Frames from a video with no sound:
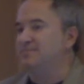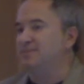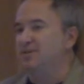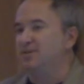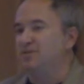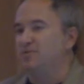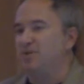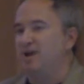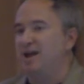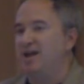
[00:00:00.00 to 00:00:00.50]

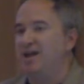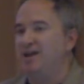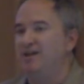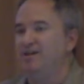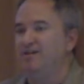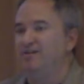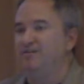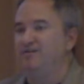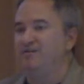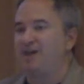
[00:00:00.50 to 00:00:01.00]

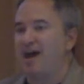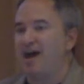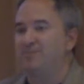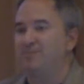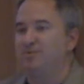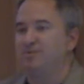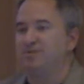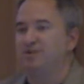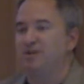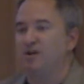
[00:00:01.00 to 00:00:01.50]
array of
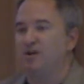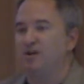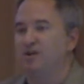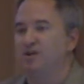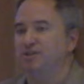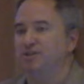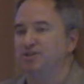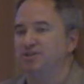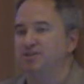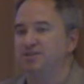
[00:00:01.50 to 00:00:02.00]
apples and
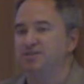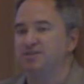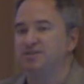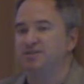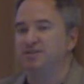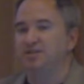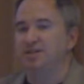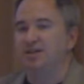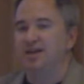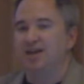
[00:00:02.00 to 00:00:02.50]

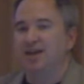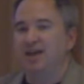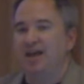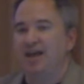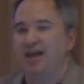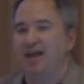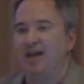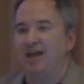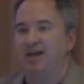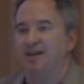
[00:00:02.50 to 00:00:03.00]
oranges,
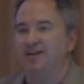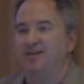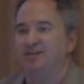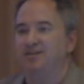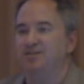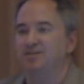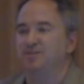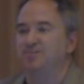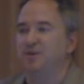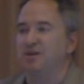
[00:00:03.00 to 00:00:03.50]
and
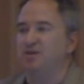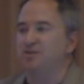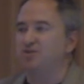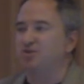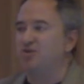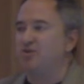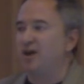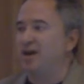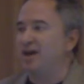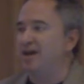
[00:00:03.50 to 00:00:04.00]
it
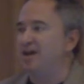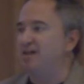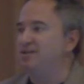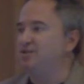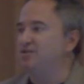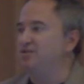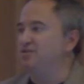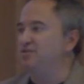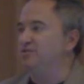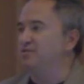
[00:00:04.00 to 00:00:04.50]
smells great.
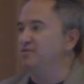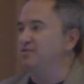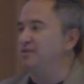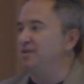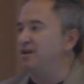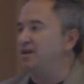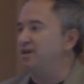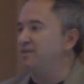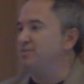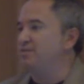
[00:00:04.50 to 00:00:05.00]

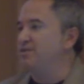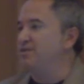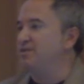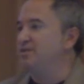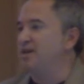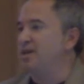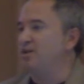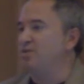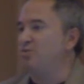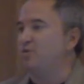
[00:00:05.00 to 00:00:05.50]
You're able to
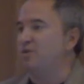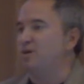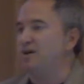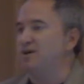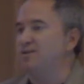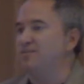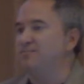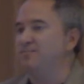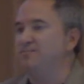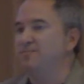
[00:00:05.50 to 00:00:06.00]
take
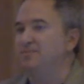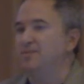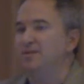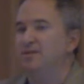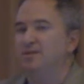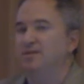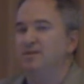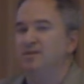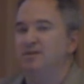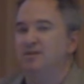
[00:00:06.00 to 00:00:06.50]
one.
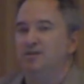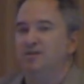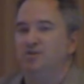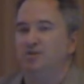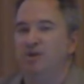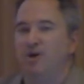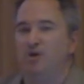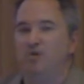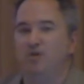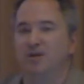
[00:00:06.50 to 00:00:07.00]

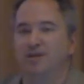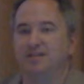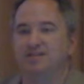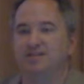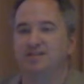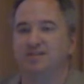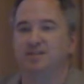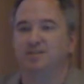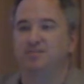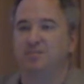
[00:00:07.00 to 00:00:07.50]
You go
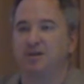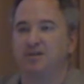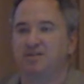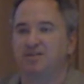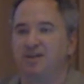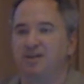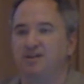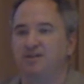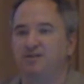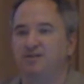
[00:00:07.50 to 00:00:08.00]
in 6
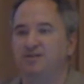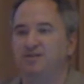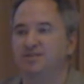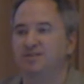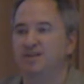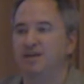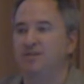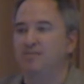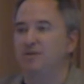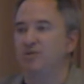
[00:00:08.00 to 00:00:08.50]
months later to the
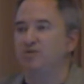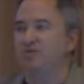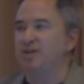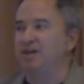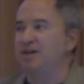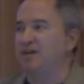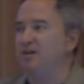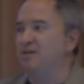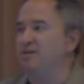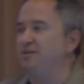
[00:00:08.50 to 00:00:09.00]
same
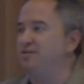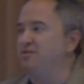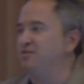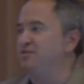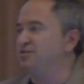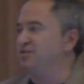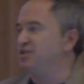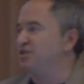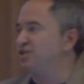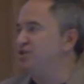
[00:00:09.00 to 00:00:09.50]
hotel, and
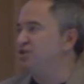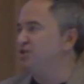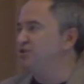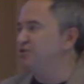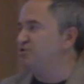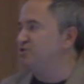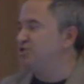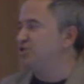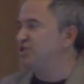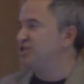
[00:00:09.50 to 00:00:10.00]
there's this
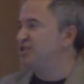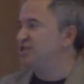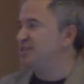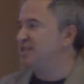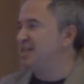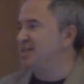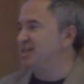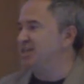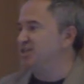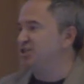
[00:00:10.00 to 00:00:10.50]
huge
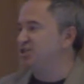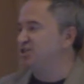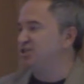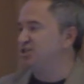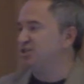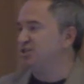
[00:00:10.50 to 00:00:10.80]
stench.